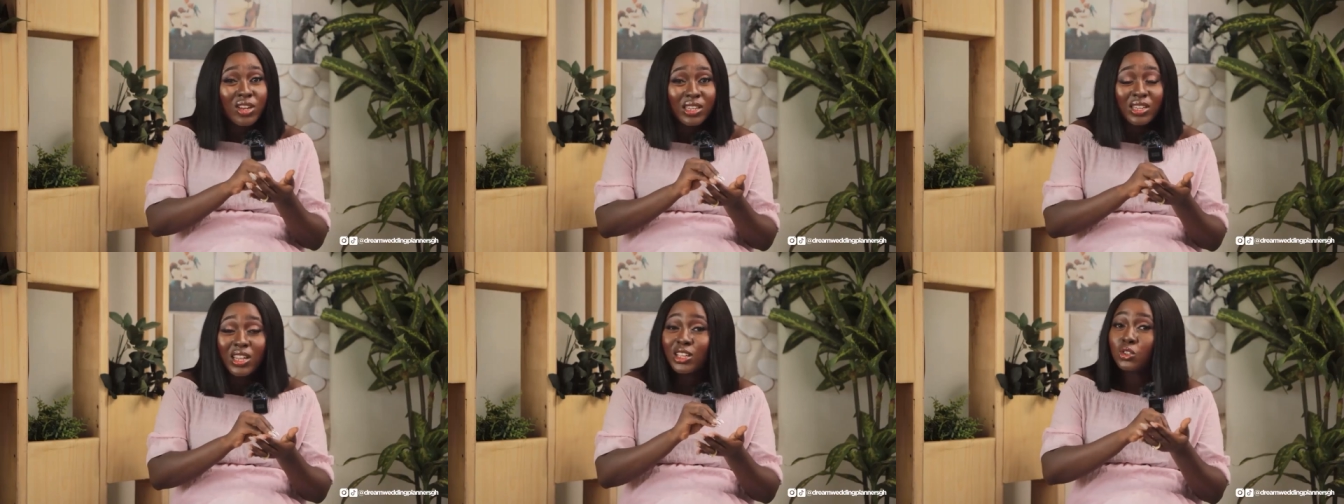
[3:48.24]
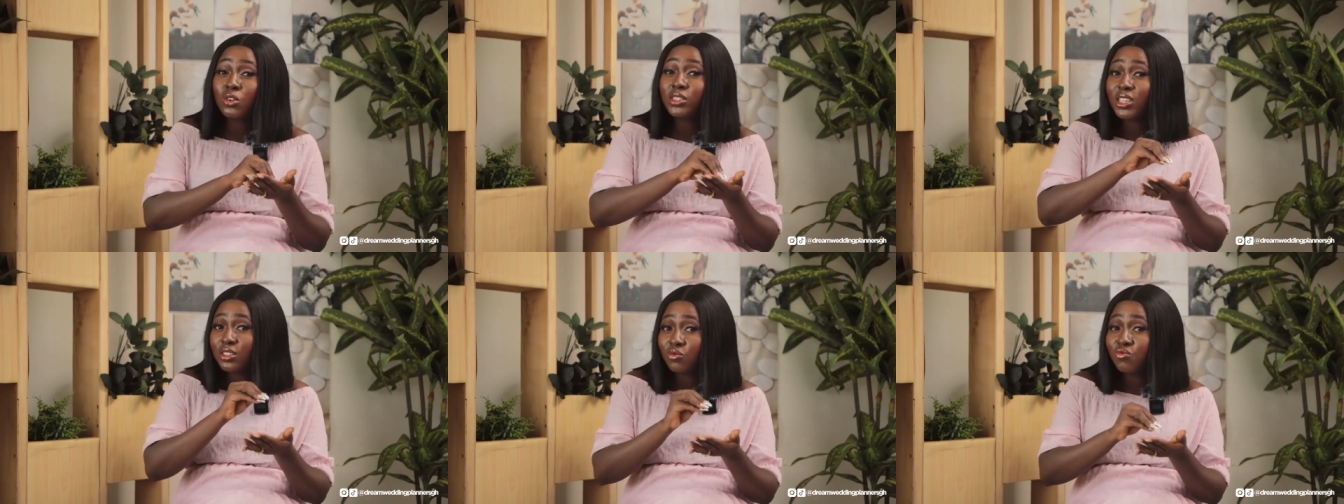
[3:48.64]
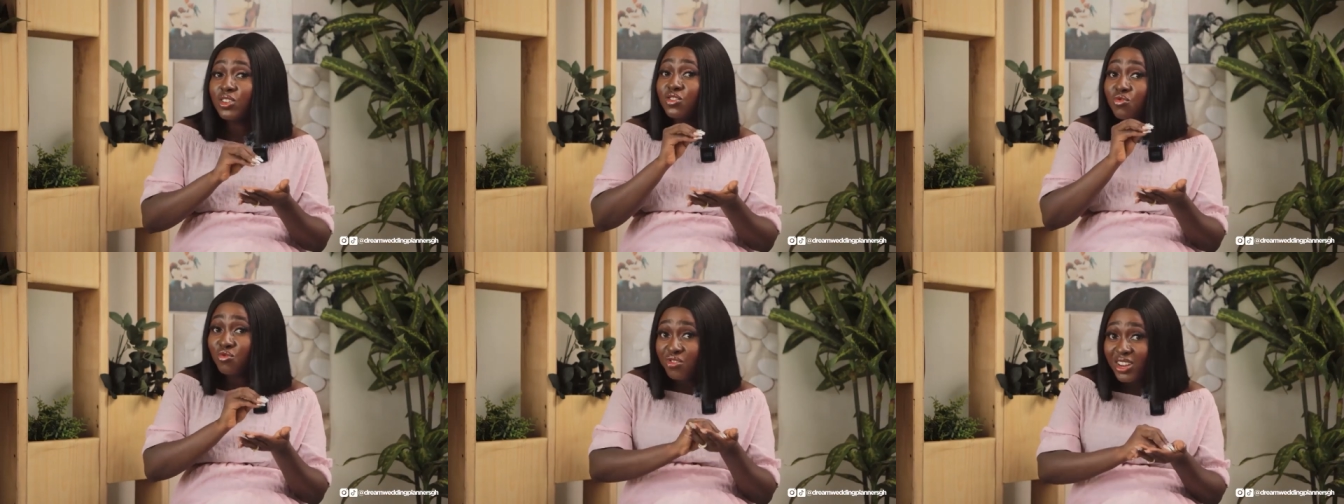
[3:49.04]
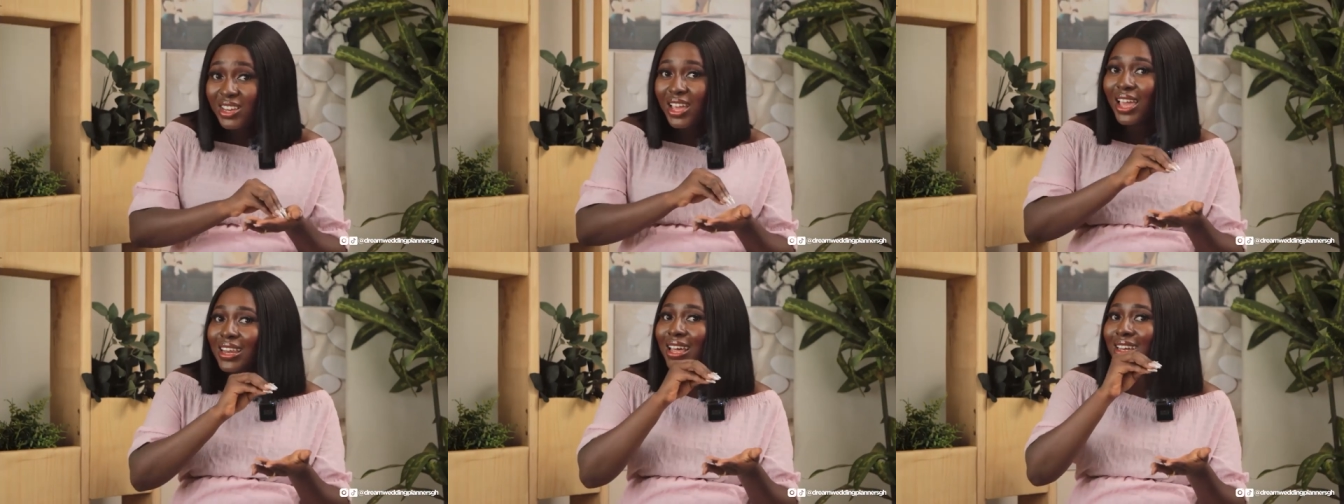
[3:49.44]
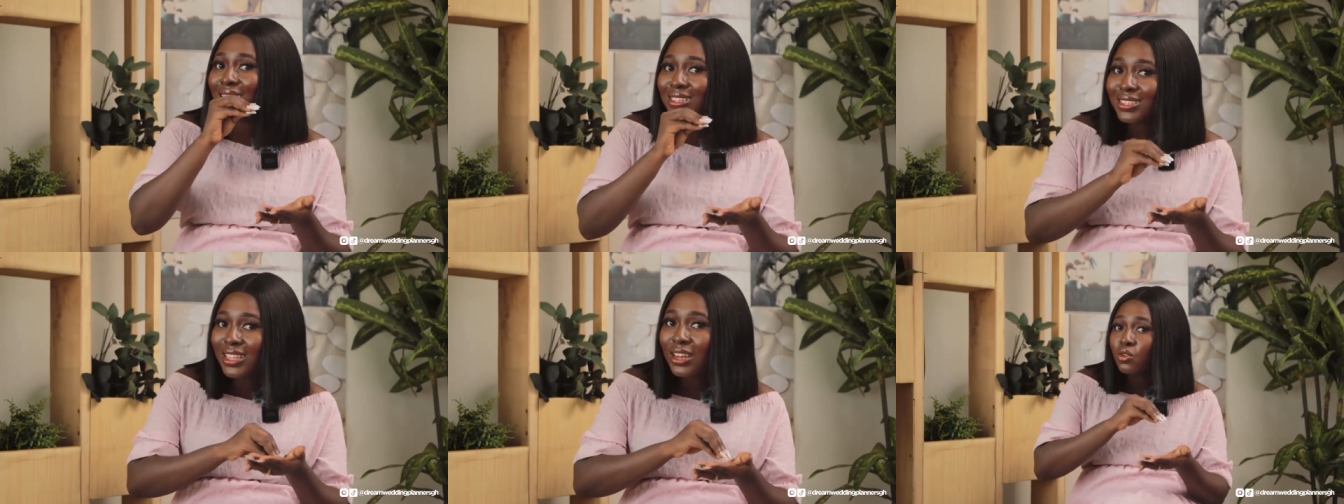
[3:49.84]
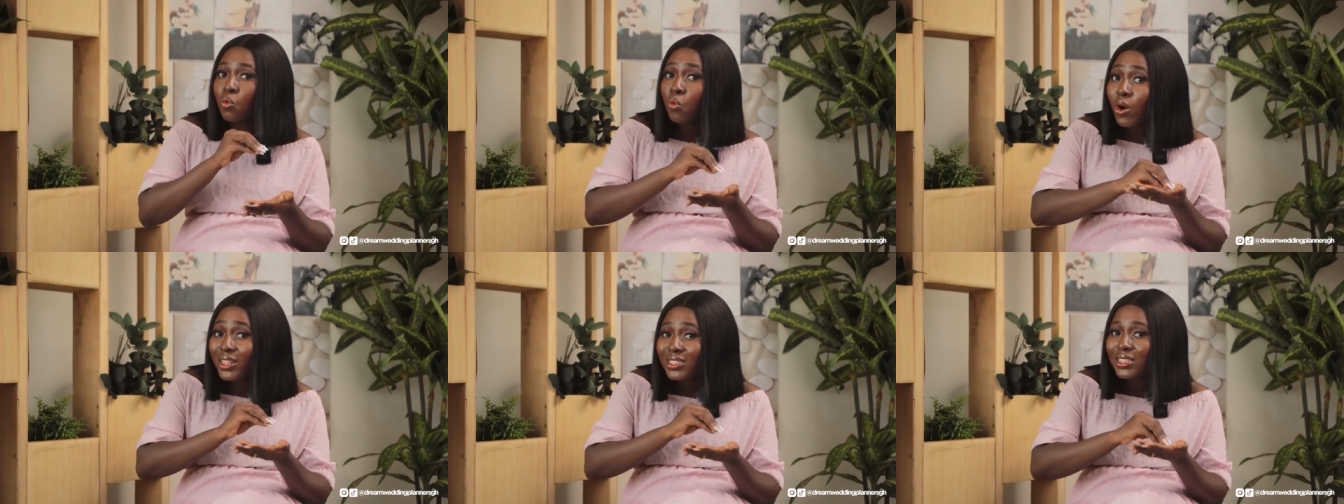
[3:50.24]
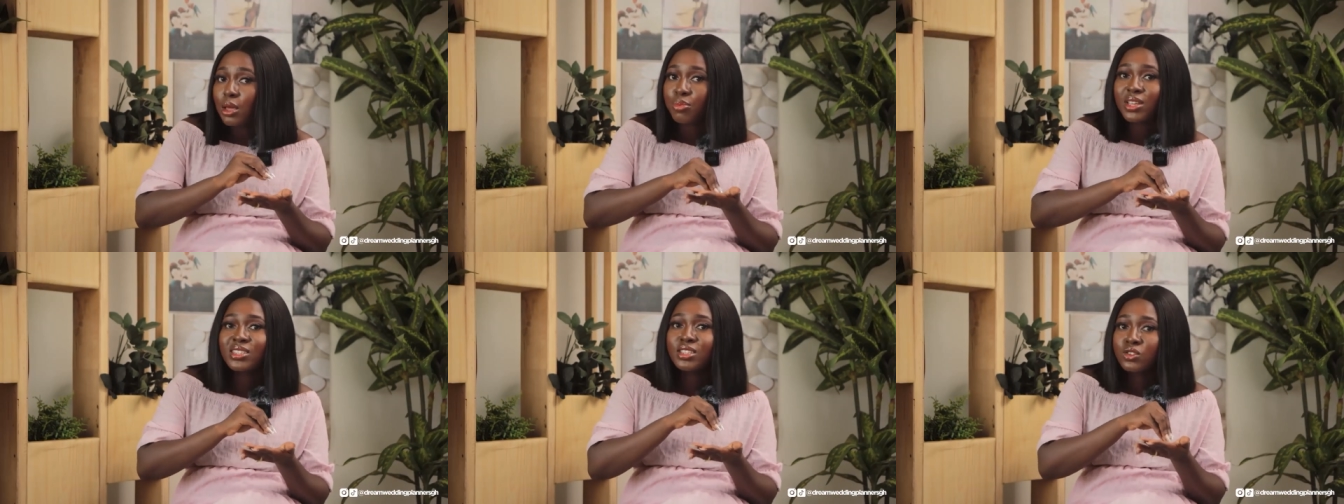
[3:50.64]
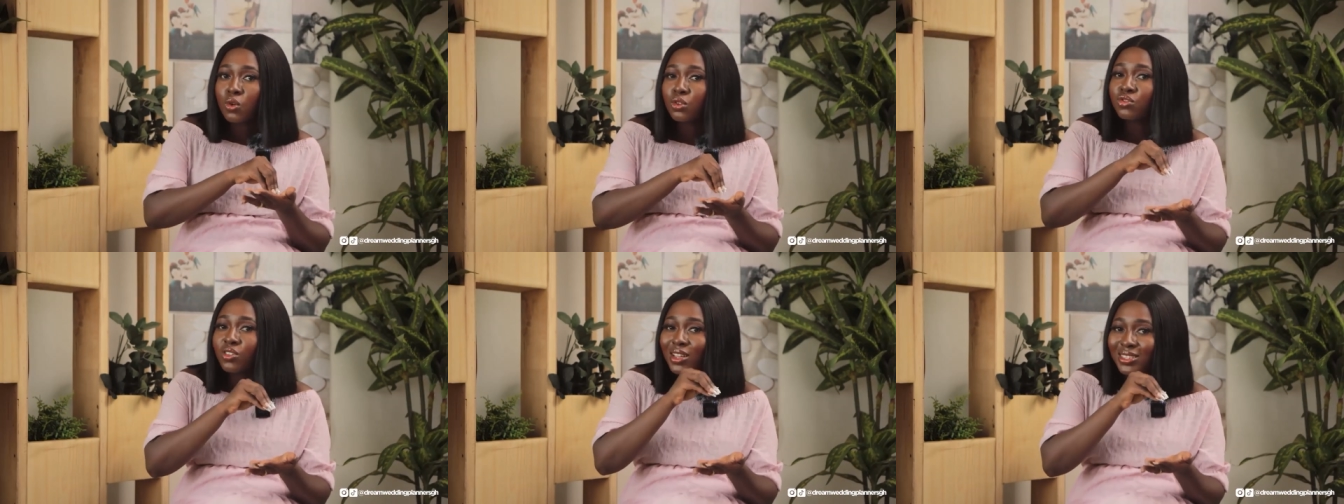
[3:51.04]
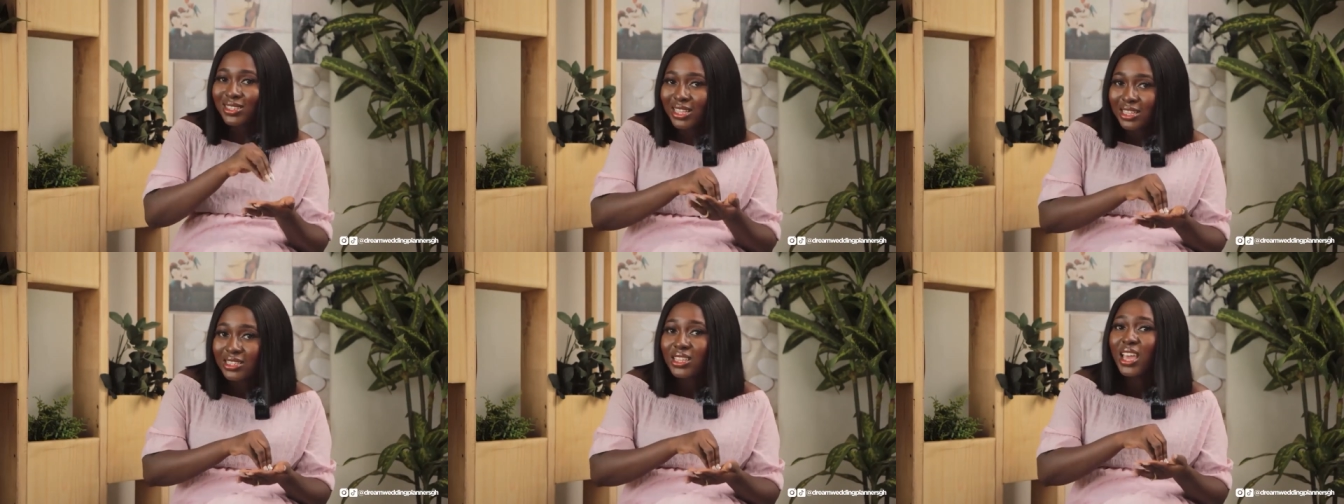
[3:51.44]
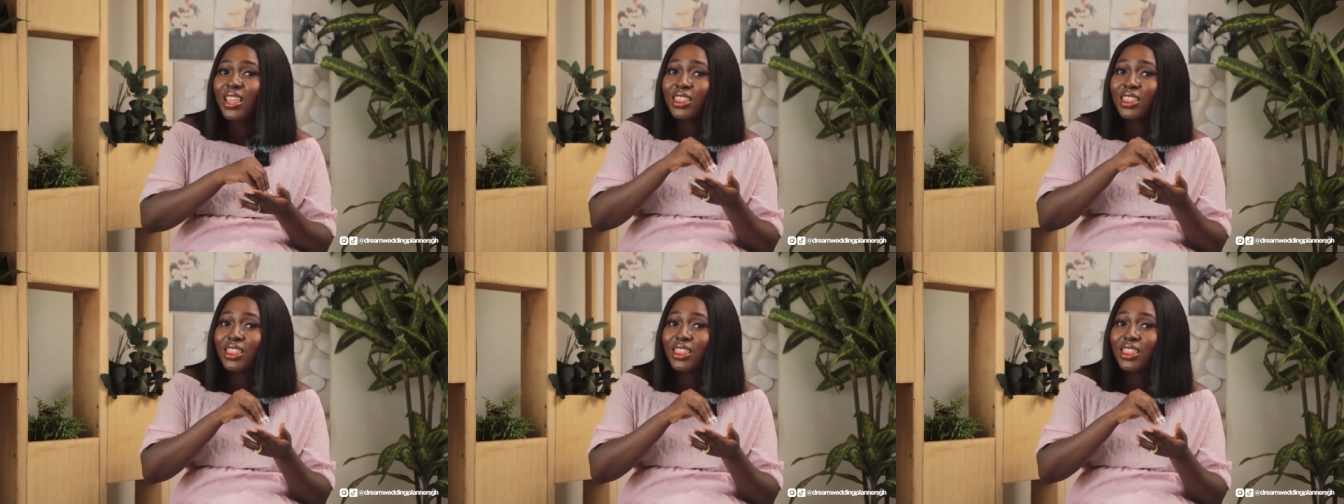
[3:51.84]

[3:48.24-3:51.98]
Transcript: read, it's not just read, read and understand what the person's contract states,